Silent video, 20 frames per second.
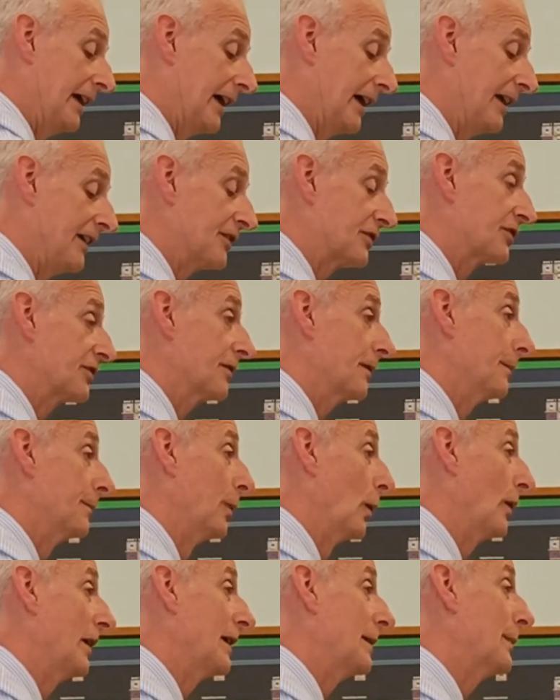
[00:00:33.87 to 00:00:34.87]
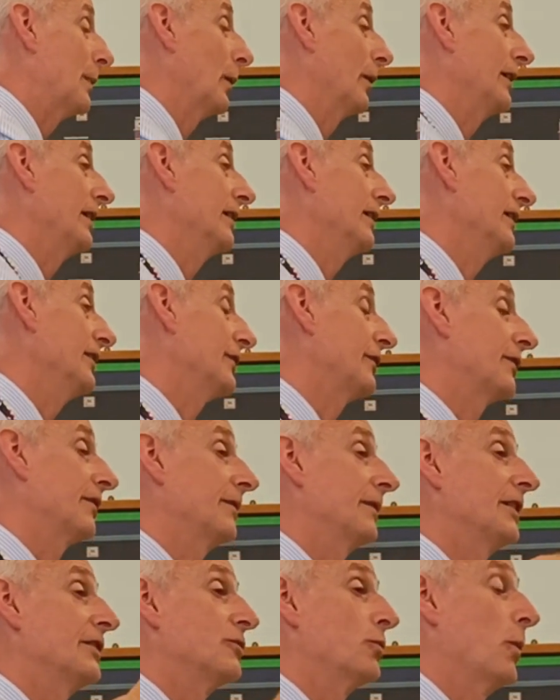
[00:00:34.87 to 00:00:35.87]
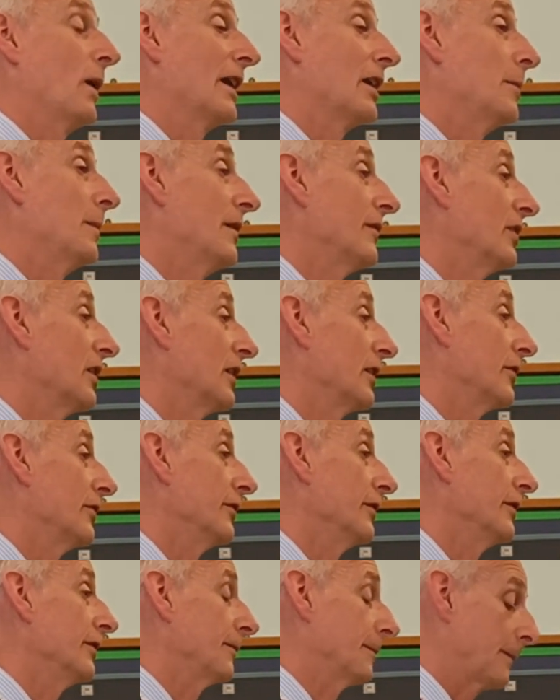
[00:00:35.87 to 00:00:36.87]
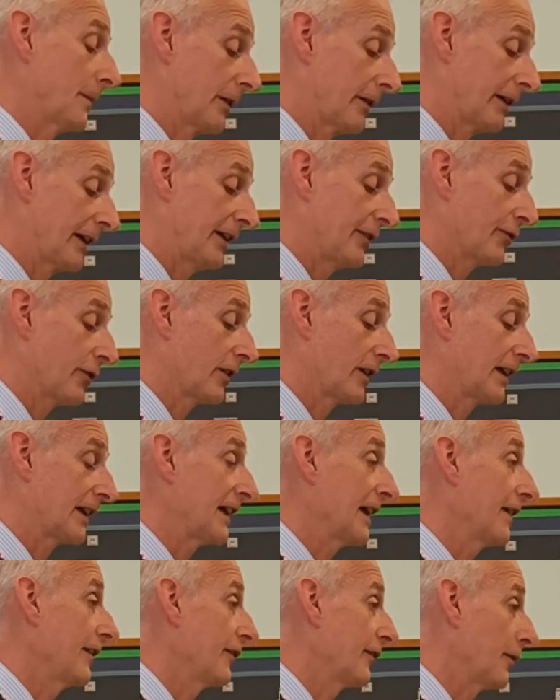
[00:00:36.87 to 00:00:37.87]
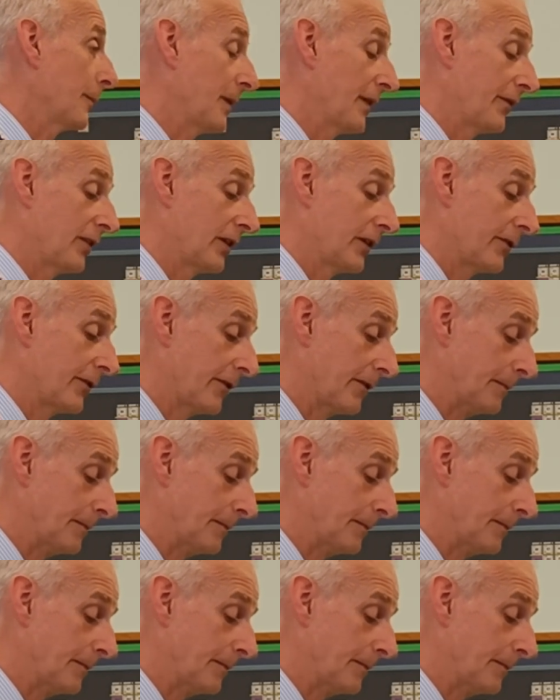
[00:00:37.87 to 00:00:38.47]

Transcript: And its boiling point is well above 100. Okay, so I can get it above 100.